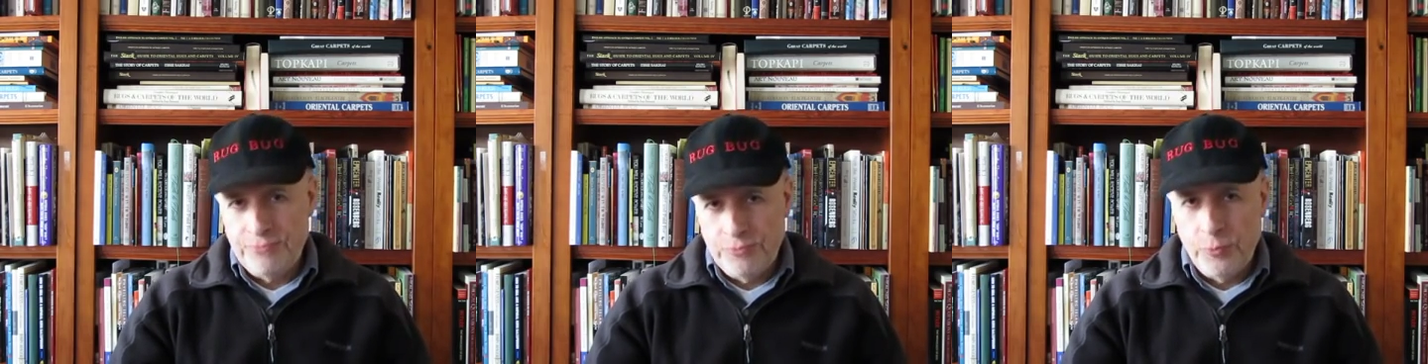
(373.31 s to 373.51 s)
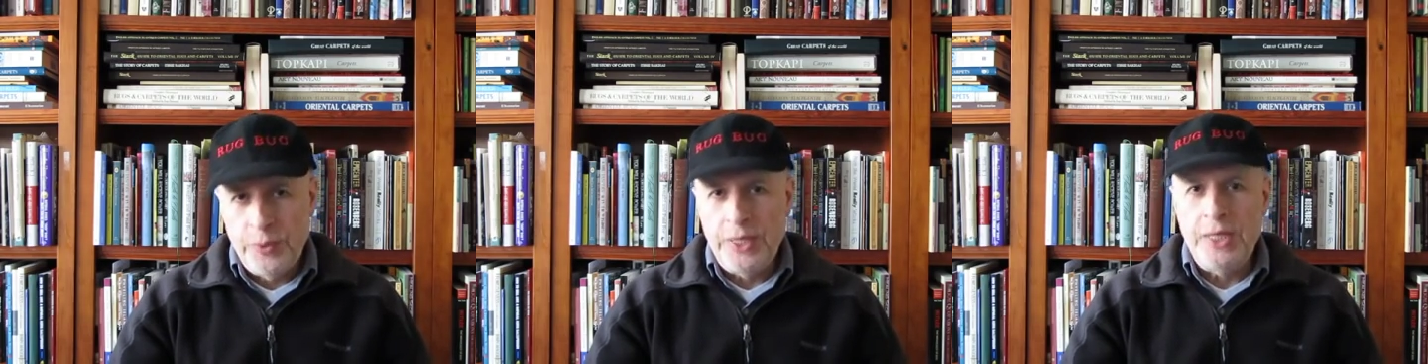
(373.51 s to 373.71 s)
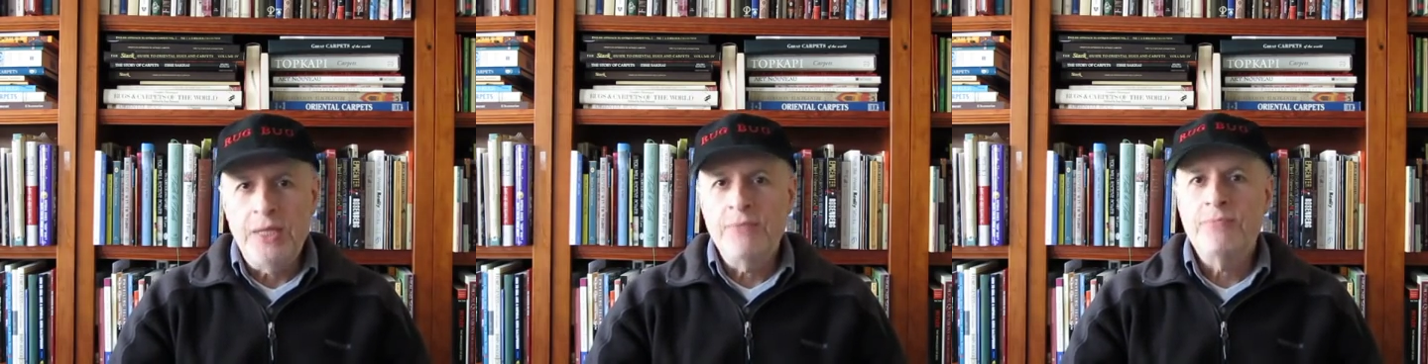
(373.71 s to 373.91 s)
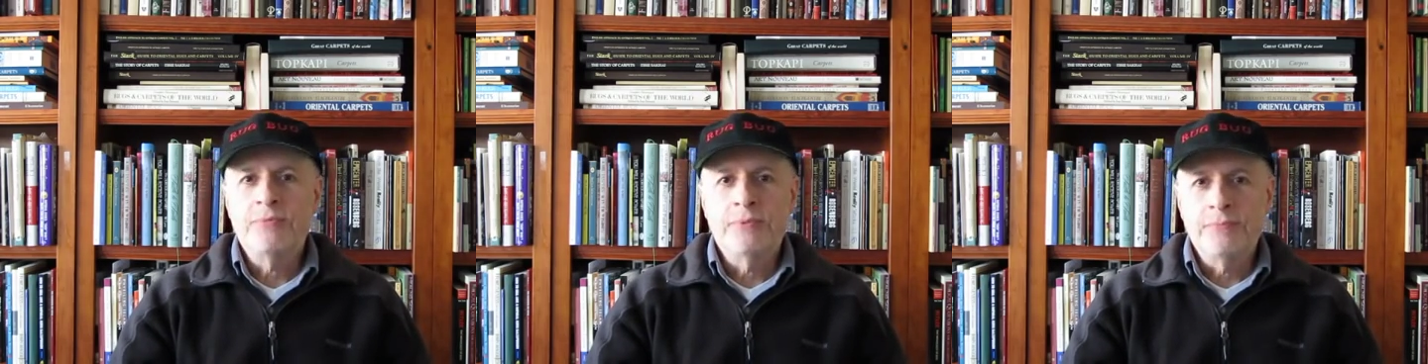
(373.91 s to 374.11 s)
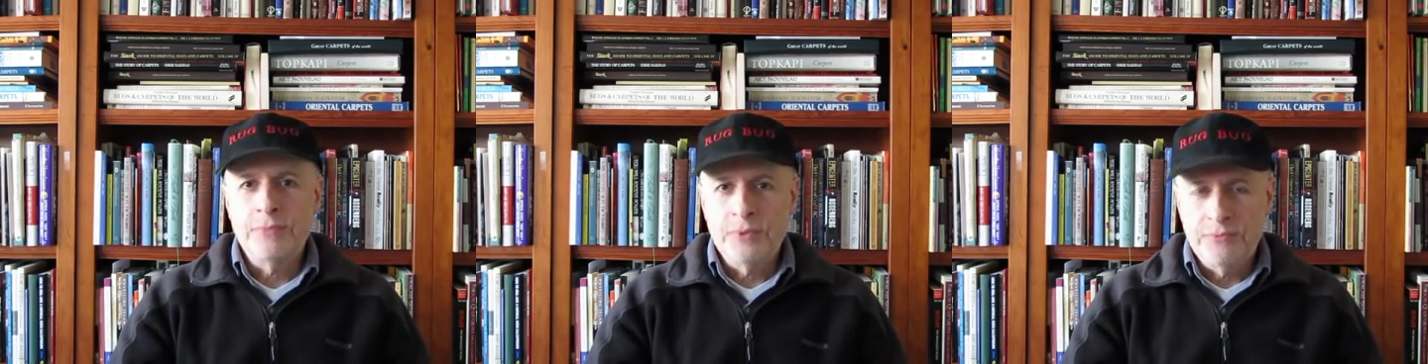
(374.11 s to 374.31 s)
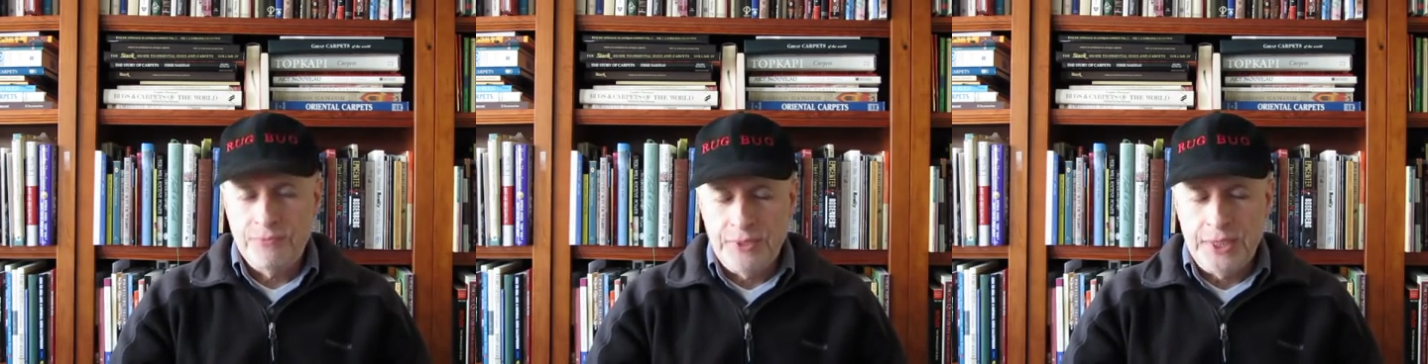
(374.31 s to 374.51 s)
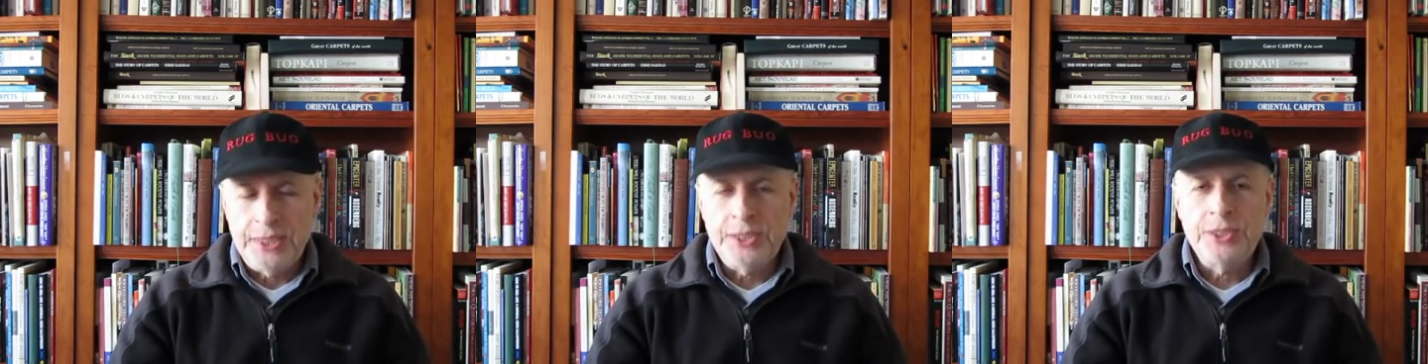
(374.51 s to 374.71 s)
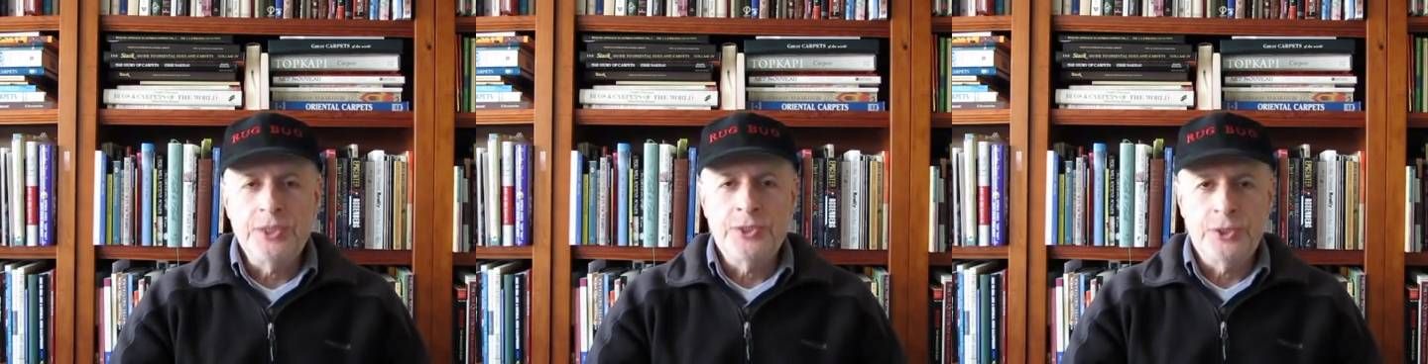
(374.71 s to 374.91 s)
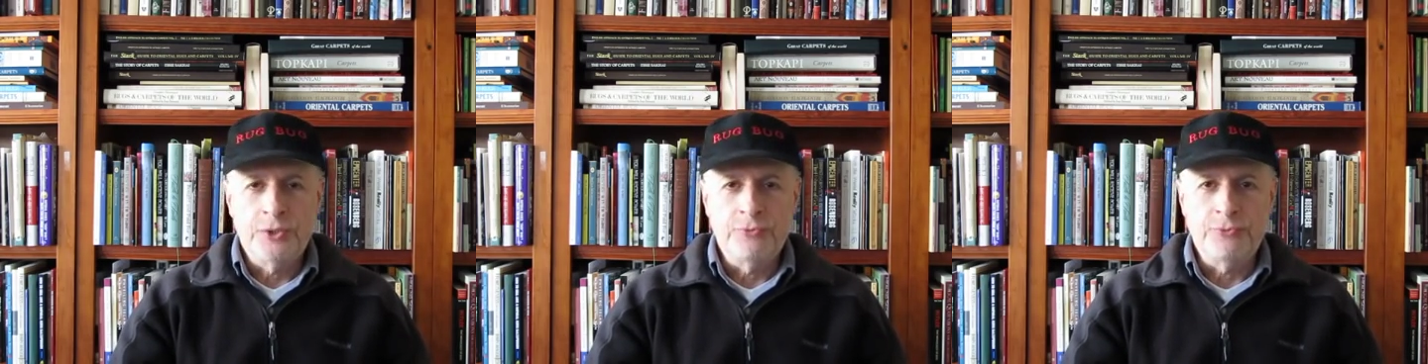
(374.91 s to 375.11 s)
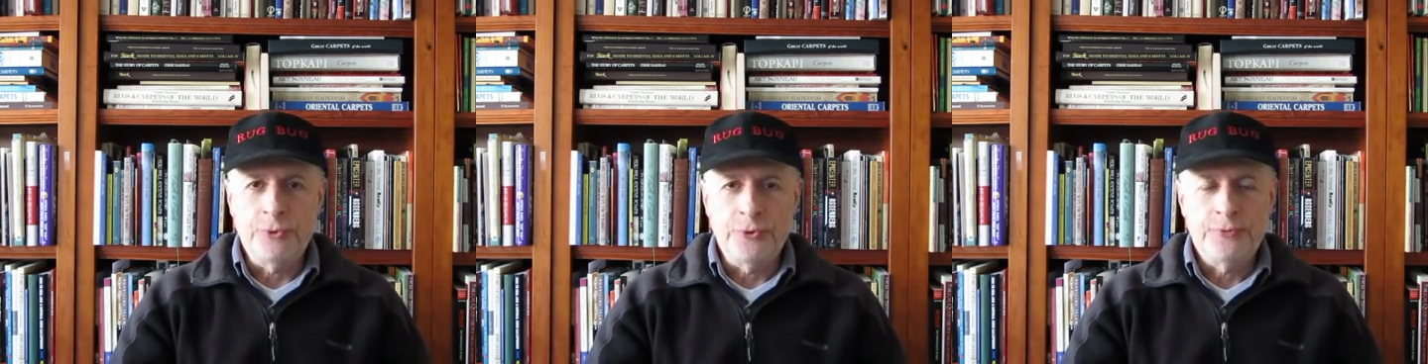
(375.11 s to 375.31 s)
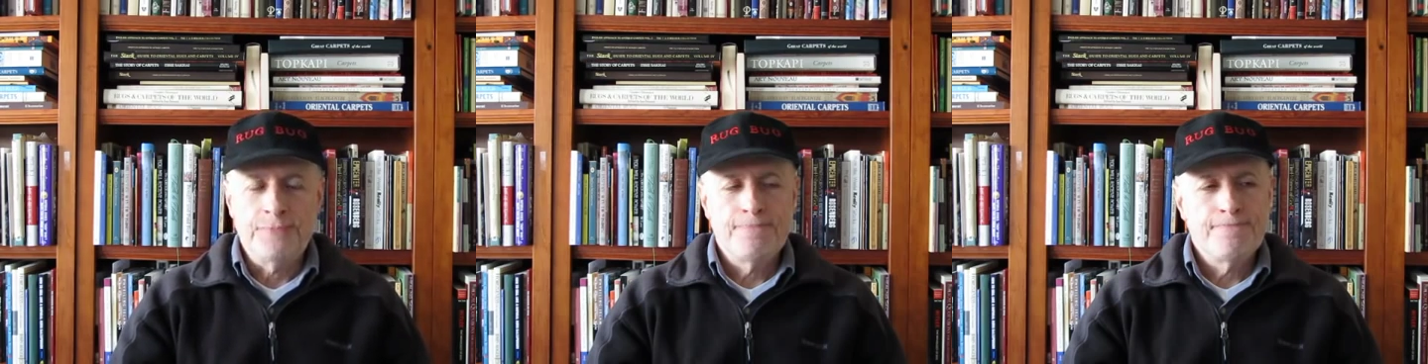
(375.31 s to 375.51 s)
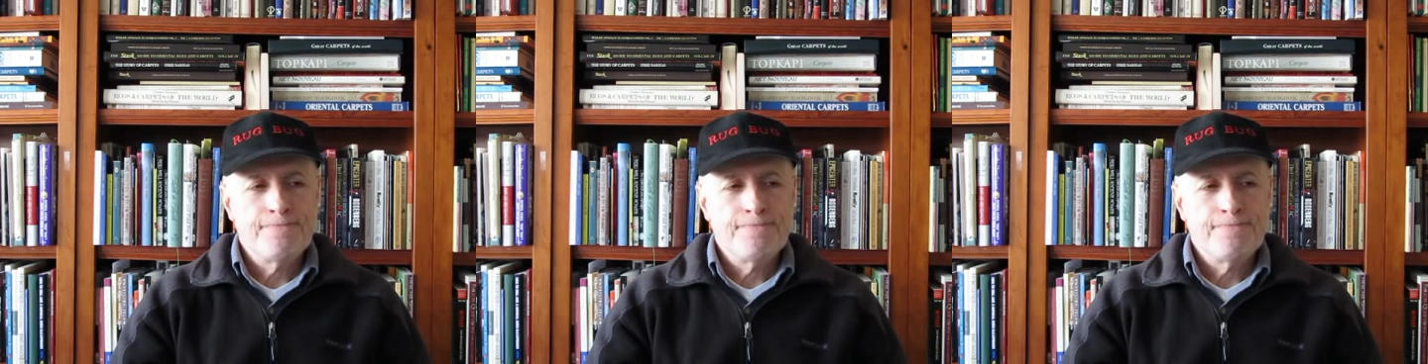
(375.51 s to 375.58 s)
weave, the finish, and so forth.